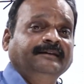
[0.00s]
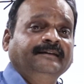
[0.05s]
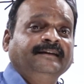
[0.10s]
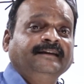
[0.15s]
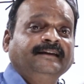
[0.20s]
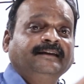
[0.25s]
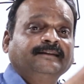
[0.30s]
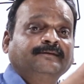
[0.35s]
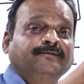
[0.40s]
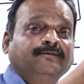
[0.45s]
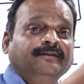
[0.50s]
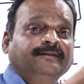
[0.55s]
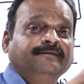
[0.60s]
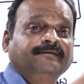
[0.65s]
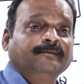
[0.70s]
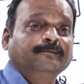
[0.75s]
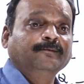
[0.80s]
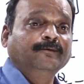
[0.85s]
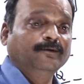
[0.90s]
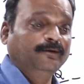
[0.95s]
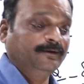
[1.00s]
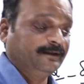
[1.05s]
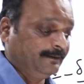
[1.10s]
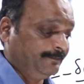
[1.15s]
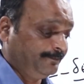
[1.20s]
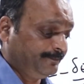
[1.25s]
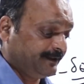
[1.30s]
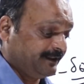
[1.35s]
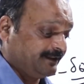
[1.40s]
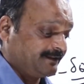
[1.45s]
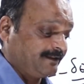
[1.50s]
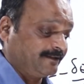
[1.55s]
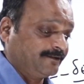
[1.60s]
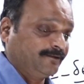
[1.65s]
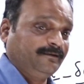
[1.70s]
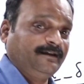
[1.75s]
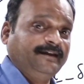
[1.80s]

Heat is flowing from low temperature to